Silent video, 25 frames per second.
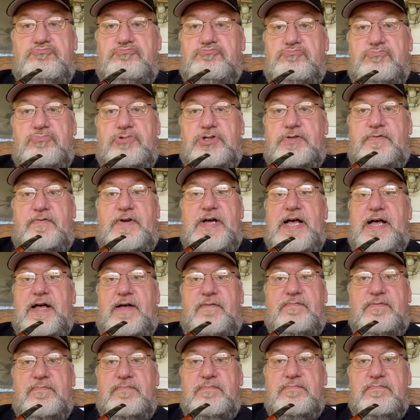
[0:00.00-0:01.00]
survive.
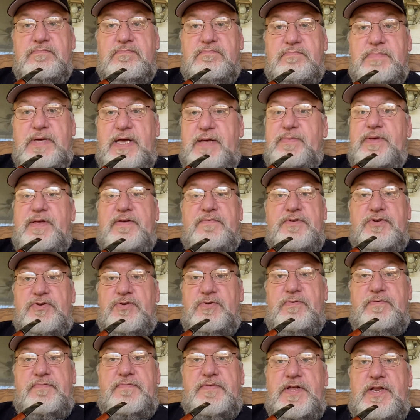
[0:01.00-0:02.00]
Maybe even
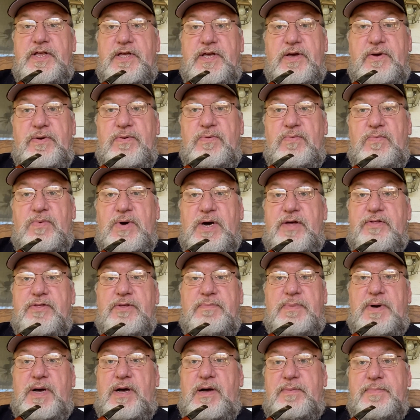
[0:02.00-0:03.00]
do a video while the
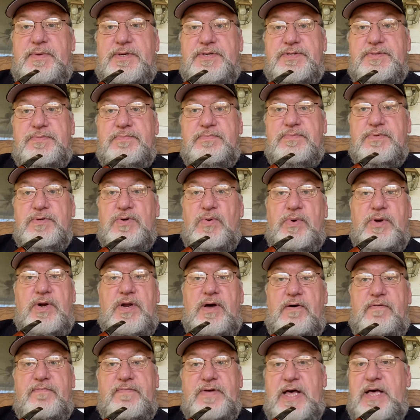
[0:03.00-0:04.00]
bomb is going
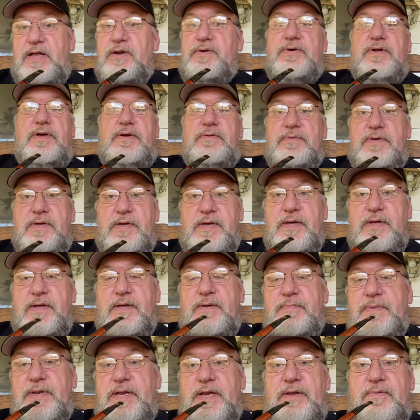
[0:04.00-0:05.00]
off. I don't know.
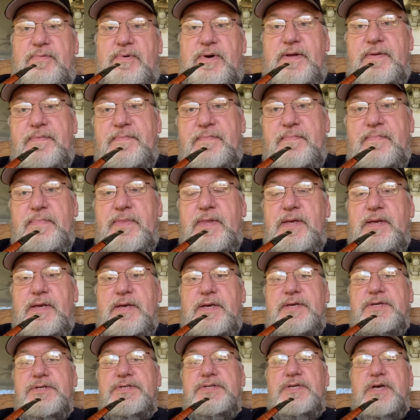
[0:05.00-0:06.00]
But anyway,
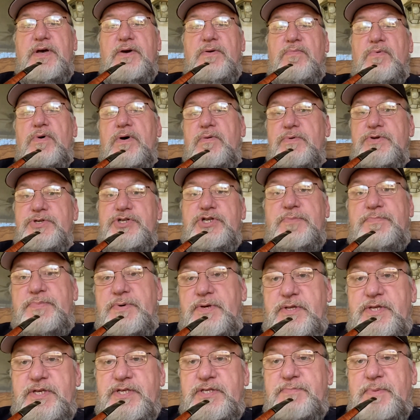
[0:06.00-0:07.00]
so what would you
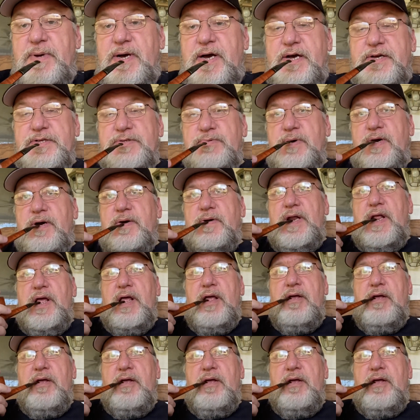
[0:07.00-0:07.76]
put in this box? Well,